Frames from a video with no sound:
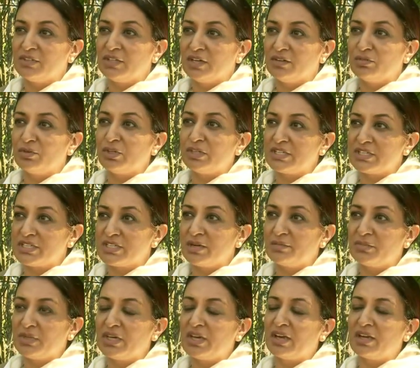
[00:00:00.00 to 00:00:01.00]
a loved one is
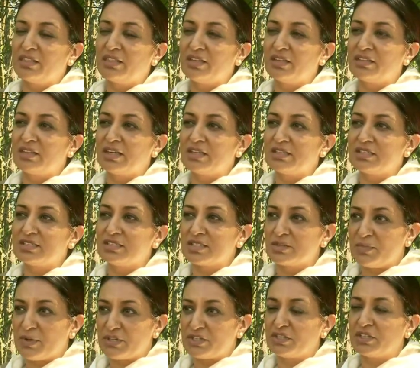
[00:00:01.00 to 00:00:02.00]
something I think that is
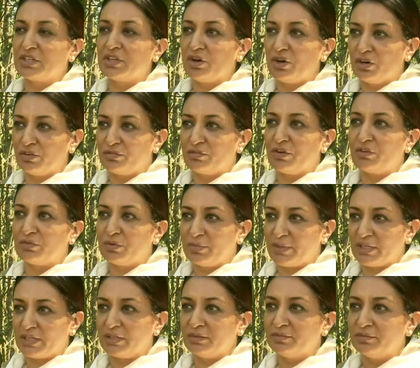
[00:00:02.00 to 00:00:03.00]
especially hard for
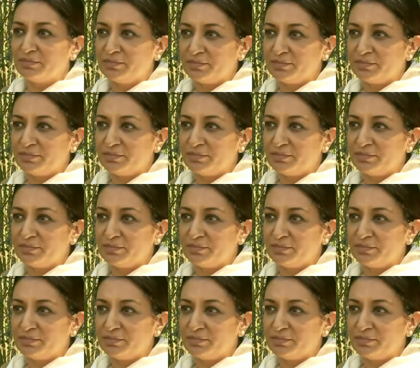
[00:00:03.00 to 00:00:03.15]
everybody.